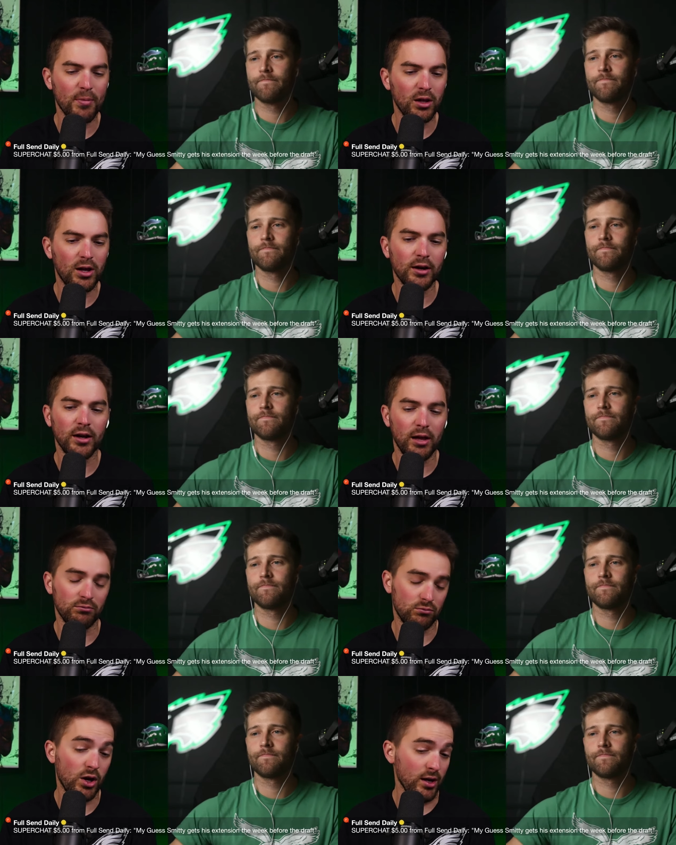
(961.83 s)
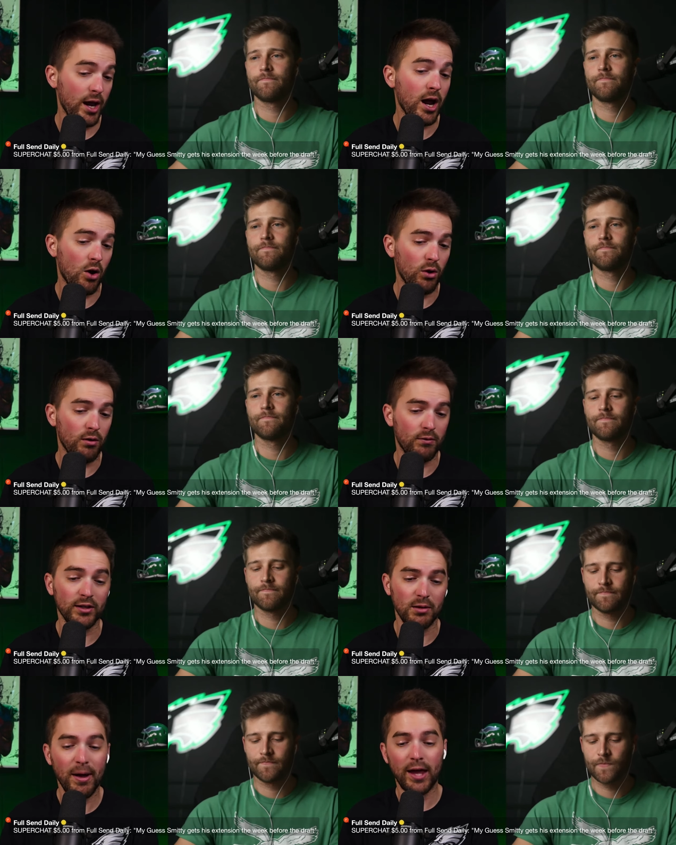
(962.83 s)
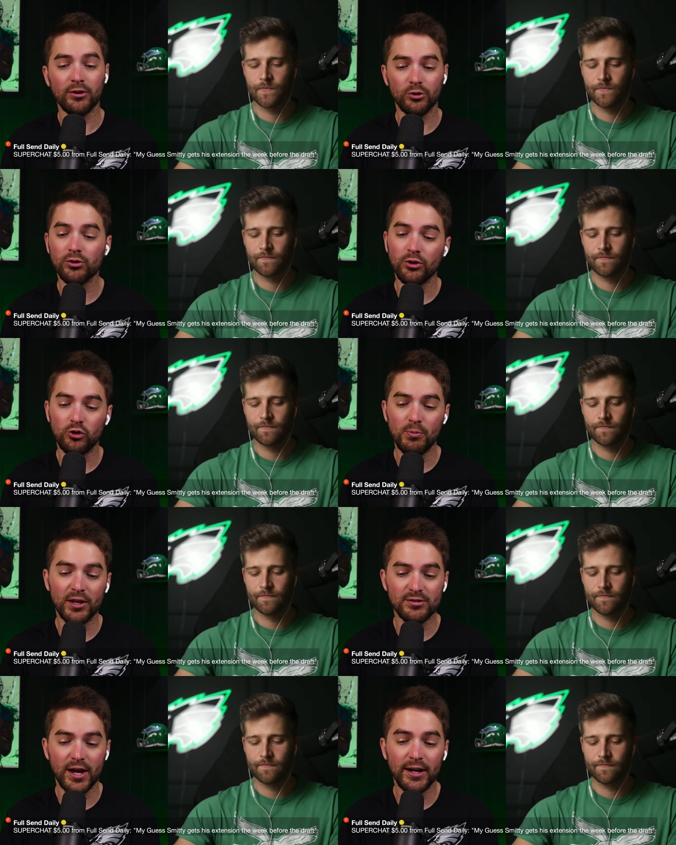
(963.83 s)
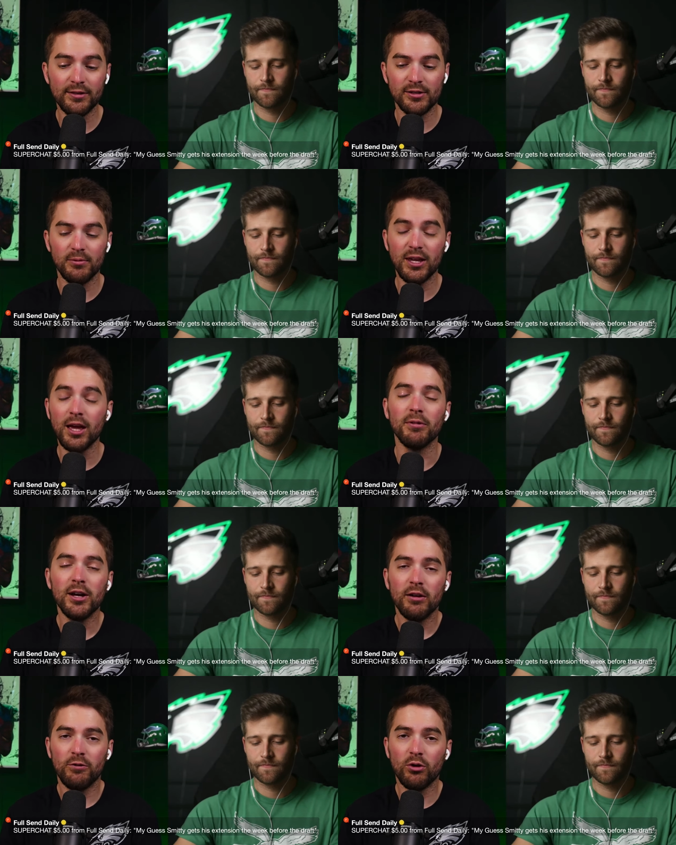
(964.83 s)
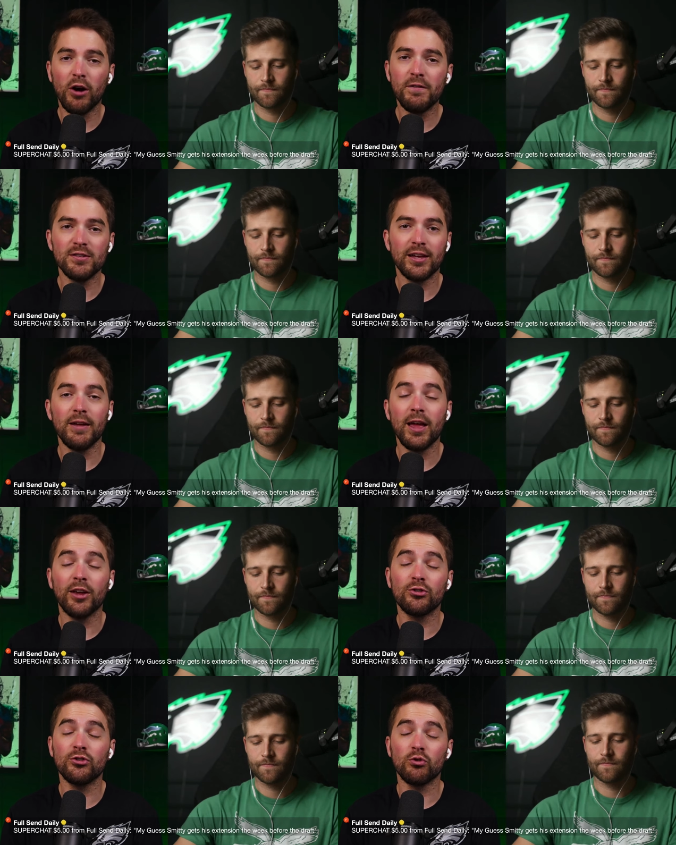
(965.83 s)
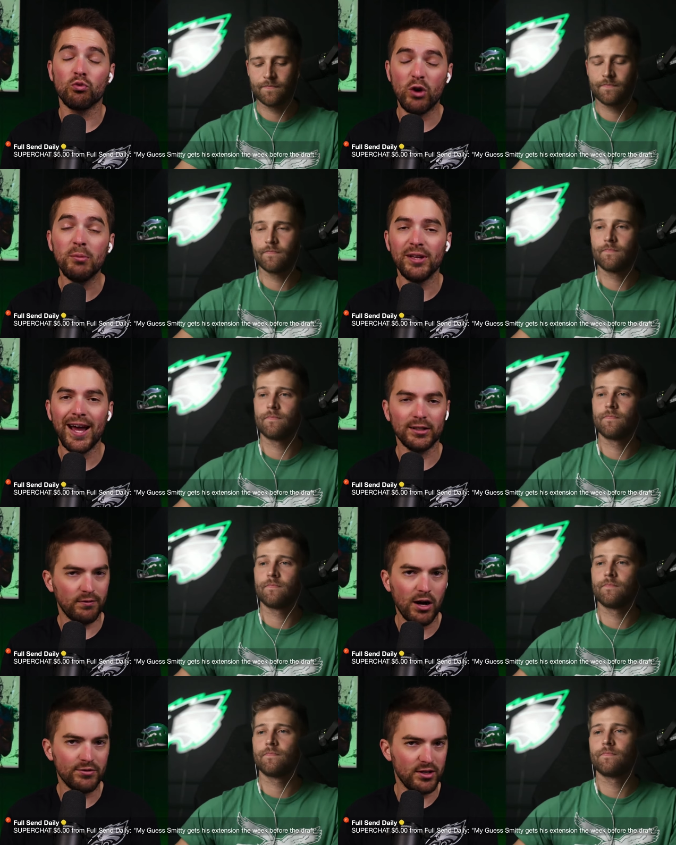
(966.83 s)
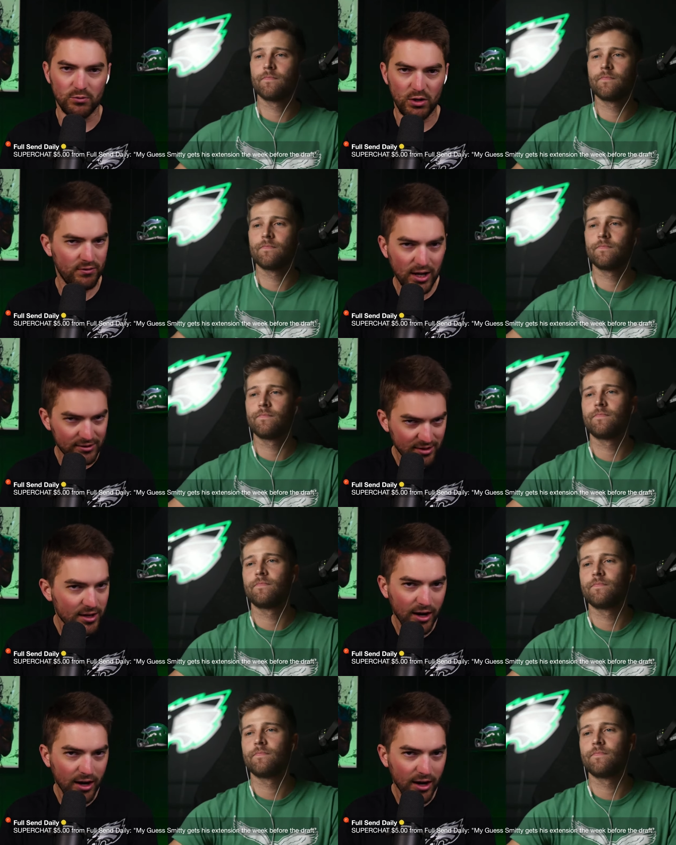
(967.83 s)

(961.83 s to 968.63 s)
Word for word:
Speaker 1: Mailata and right now uh, Avonte Vontae Maddox. Those are the two big signings. And again, Philadelphia's had an extremely active offseason. We have not seen an